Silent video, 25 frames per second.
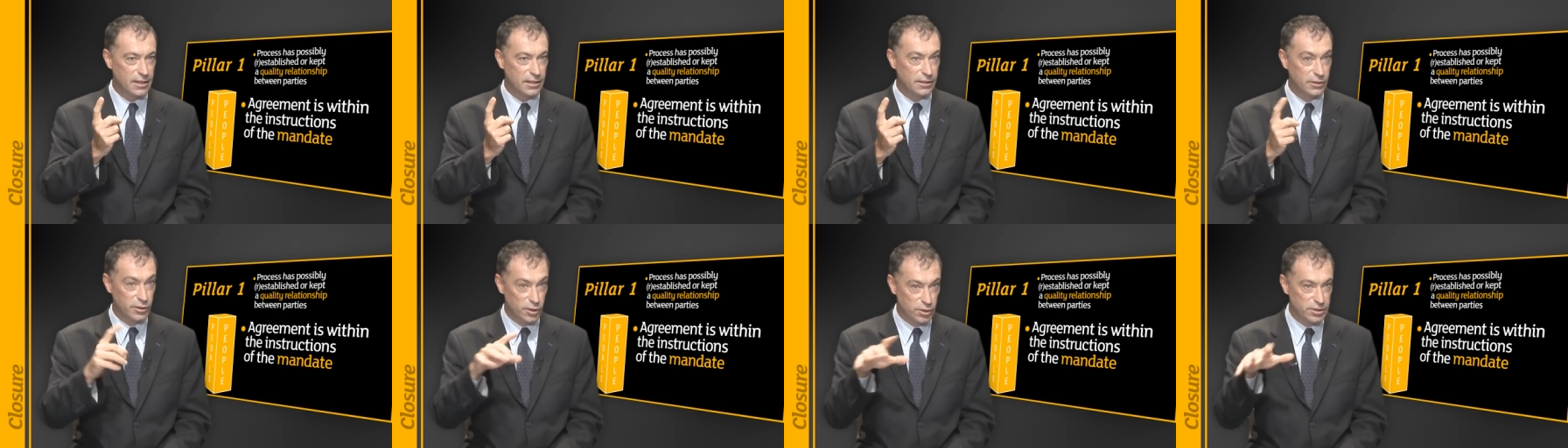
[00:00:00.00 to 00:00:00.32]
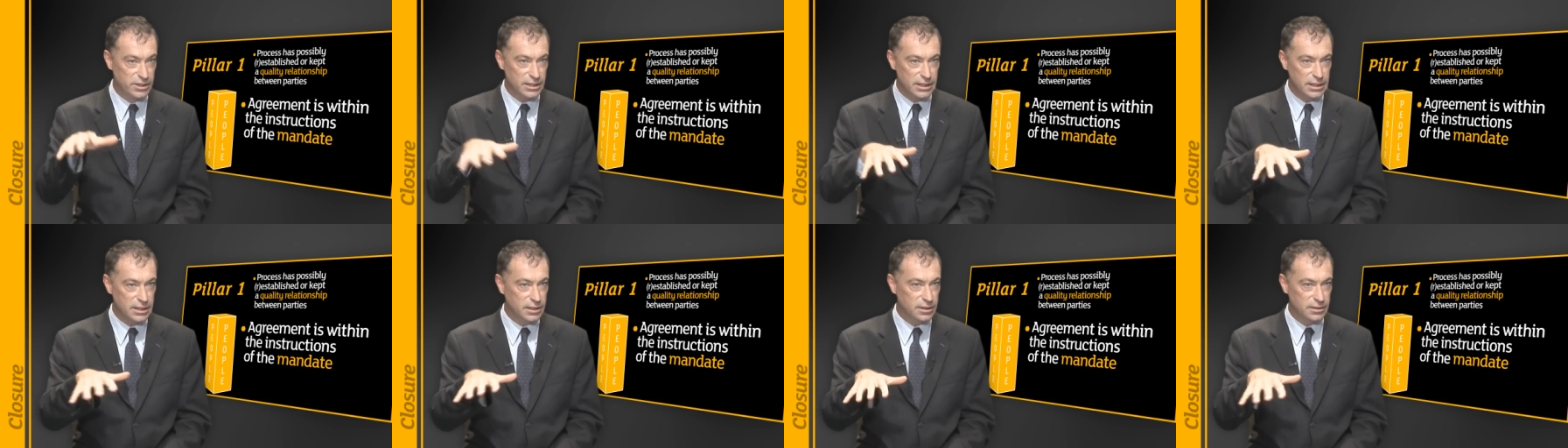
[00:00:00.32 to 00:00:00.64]
the
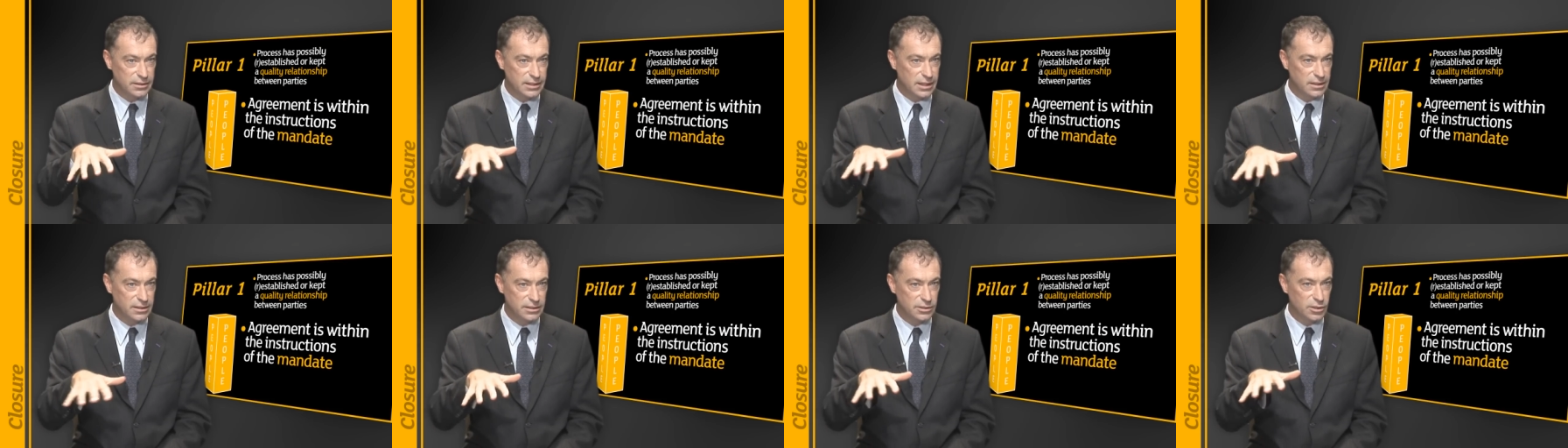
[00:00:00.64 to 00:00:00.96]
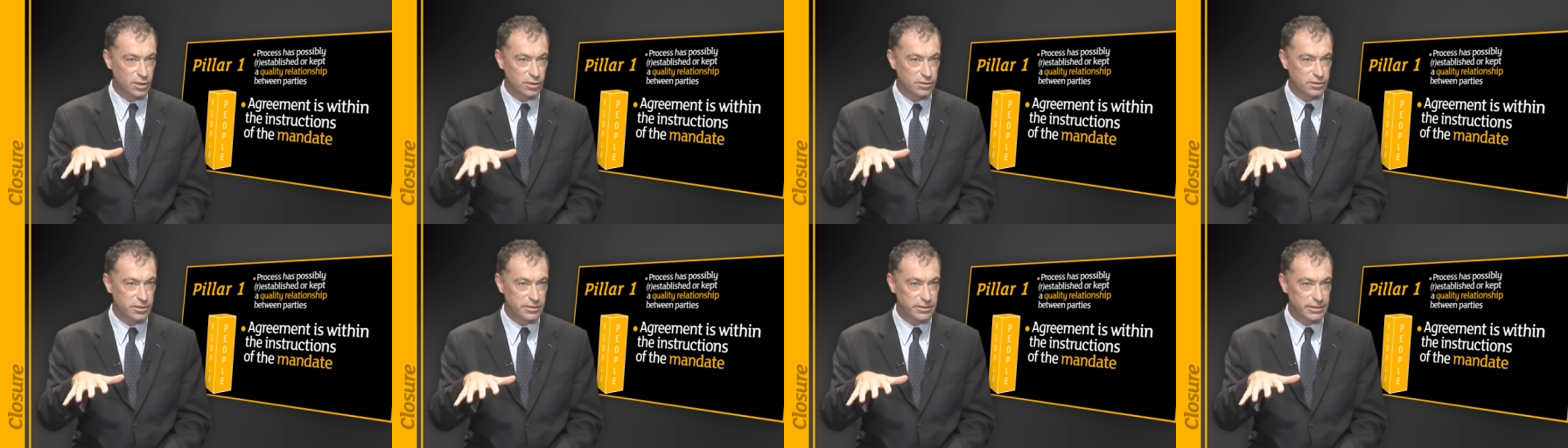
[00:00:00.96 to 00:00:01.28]
deal that is
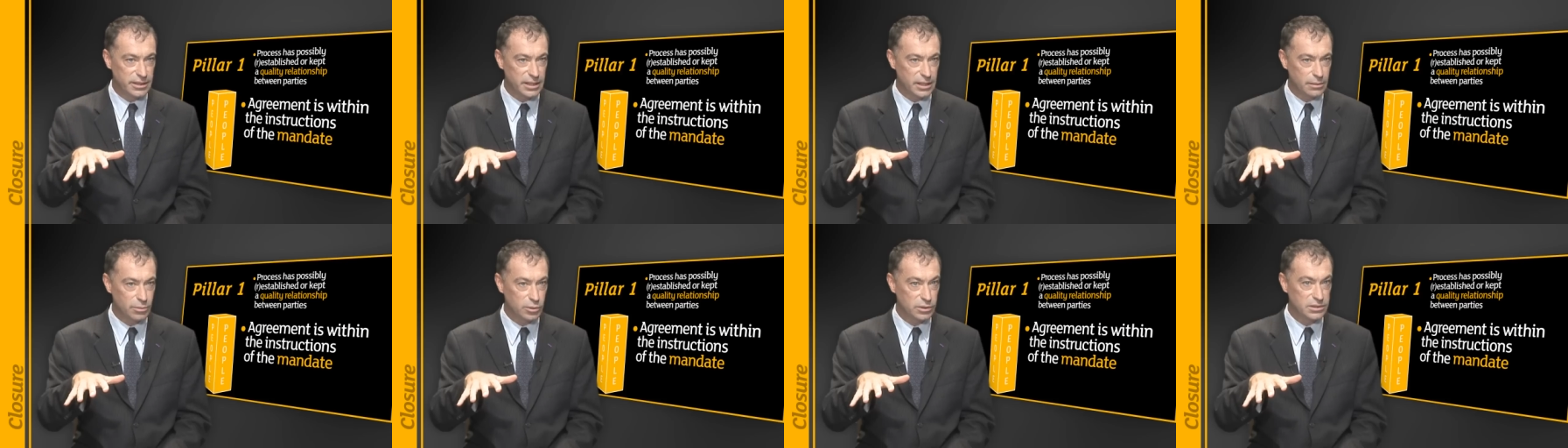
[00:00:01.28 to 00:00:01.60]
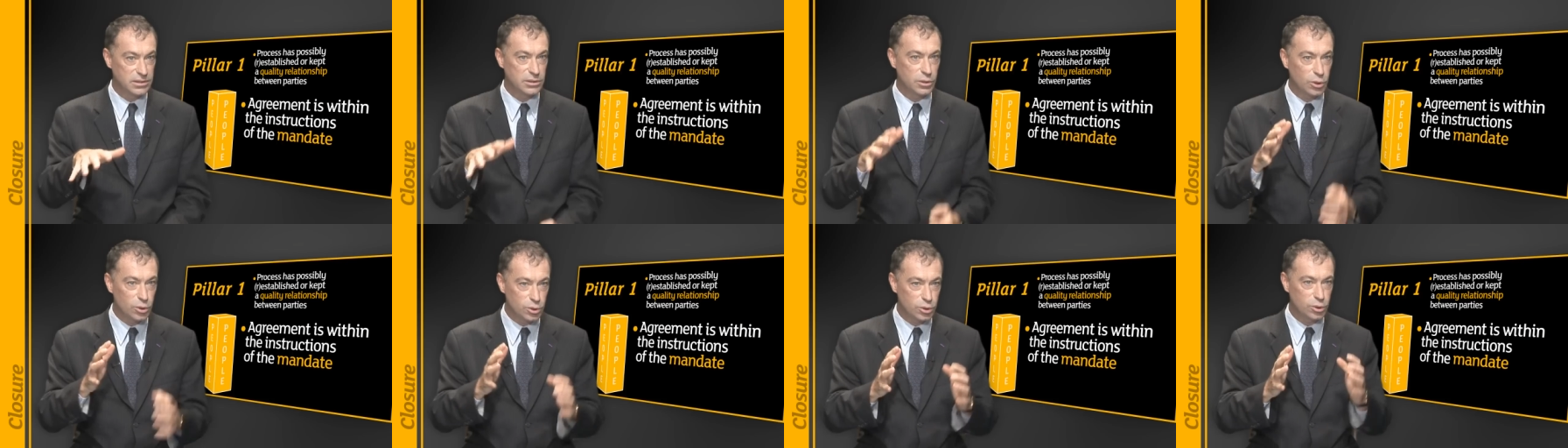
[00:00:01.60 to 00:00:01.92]
on the table
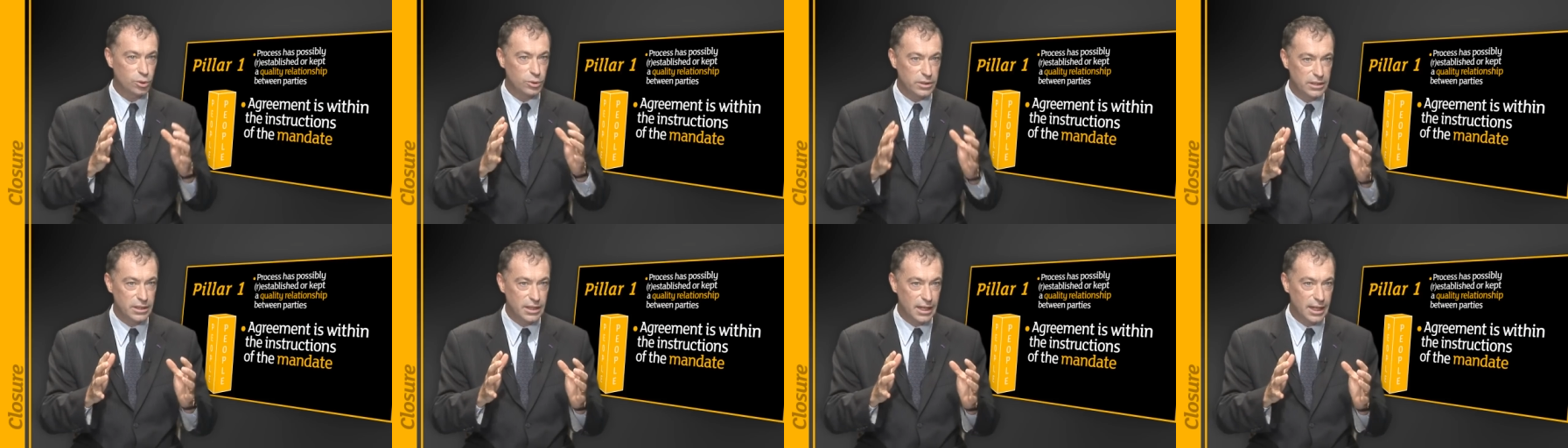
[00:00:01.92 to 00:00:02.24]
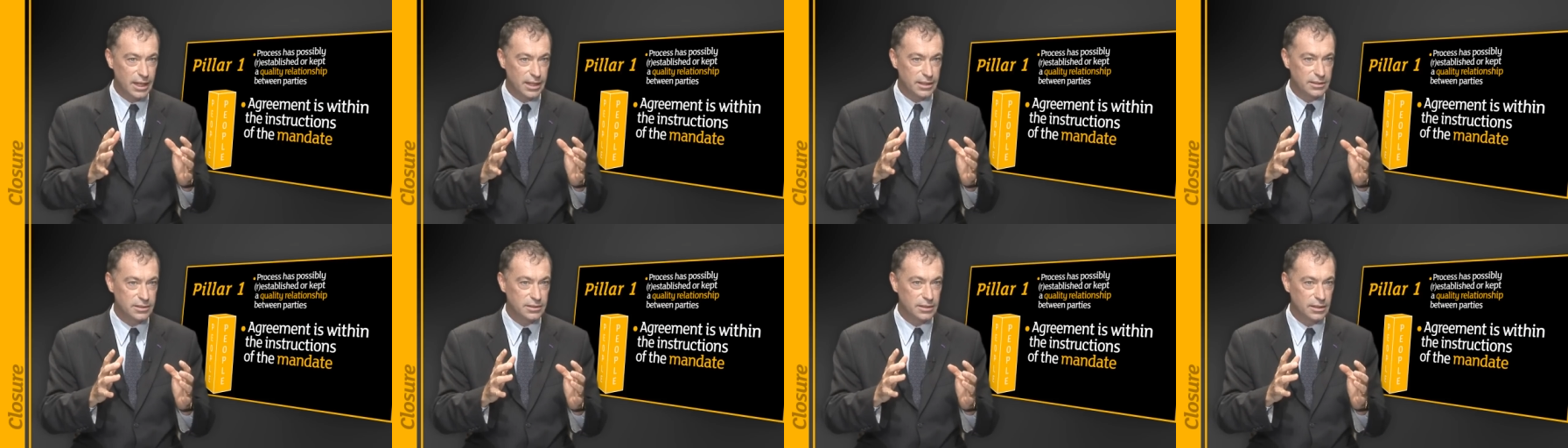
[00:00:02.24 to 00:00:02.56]
is also in
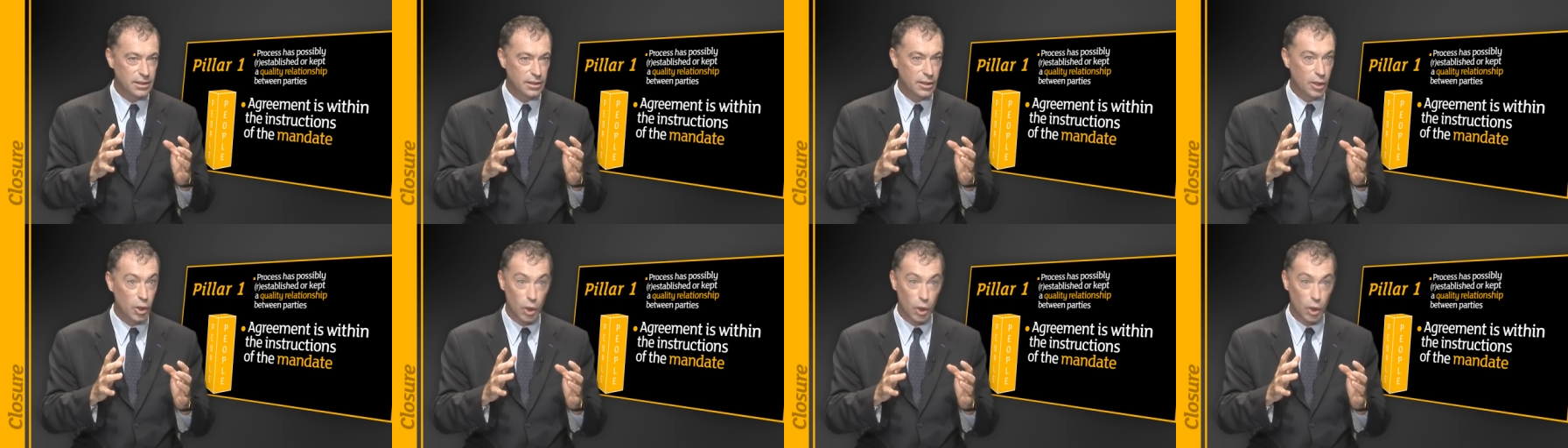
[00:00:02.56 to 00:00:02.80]
line